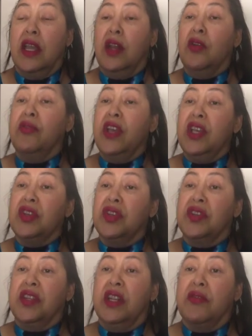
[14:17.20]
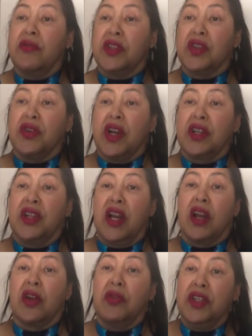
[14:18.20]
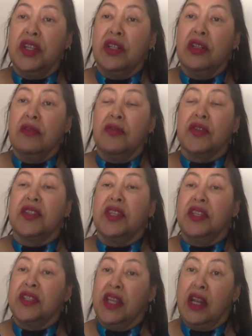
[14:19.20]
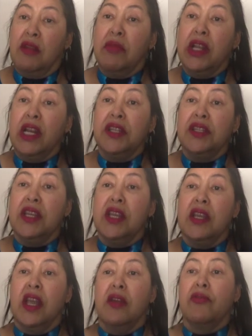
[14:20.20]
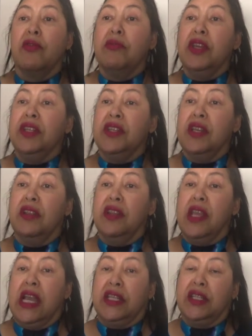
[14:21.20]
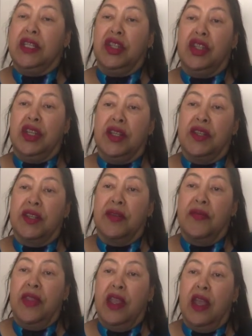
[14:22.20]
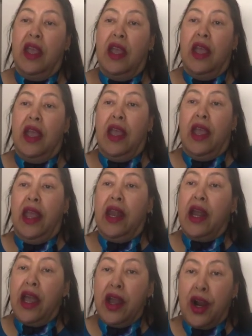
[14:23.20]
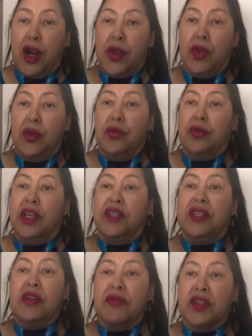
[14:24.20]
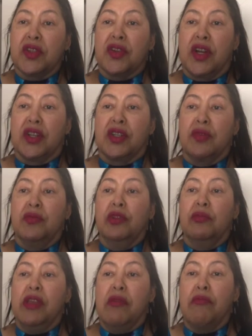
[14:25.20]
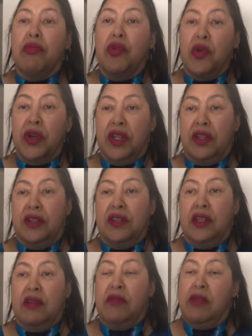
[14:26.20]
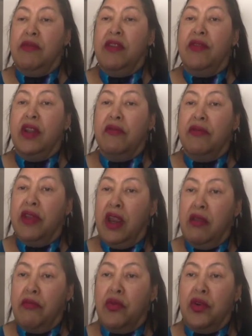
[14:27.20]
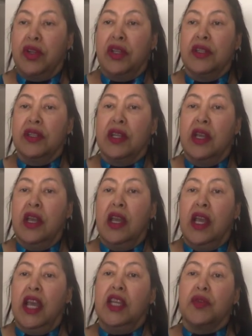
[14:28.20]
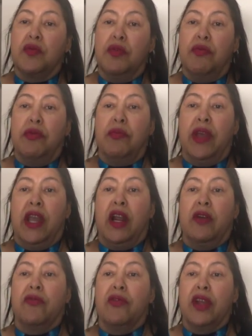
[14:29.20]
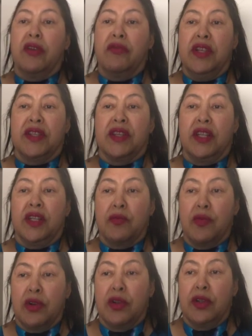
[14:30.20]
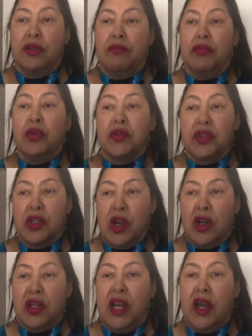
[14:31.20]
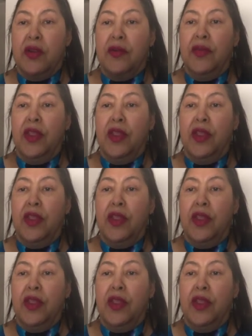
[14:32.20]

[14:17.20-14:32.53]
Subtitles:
Innovations in infrastructure are critical for sustainability and for meeting the SDGs. And I argue that infrastructure will be important, and maybe even very important, as we prepare for a reset world post-lockdown,